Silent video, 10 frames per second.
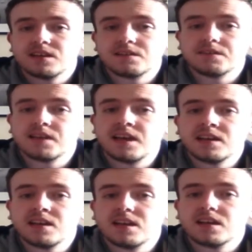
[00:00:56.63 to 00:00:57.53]

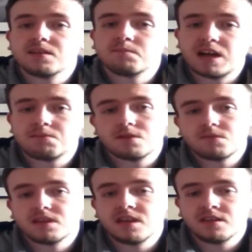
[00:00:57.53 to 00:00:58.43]
than Batman
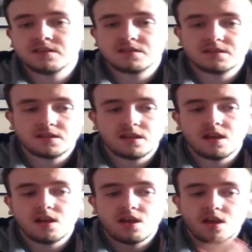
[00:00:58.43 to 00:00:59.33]
Begins.
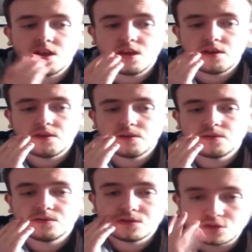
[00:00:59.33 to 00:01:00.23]

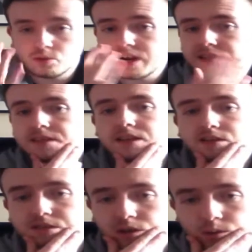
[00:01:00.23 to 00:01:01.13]
Do I think
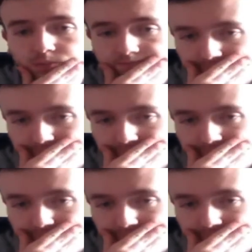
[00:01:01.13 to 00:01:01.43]
so?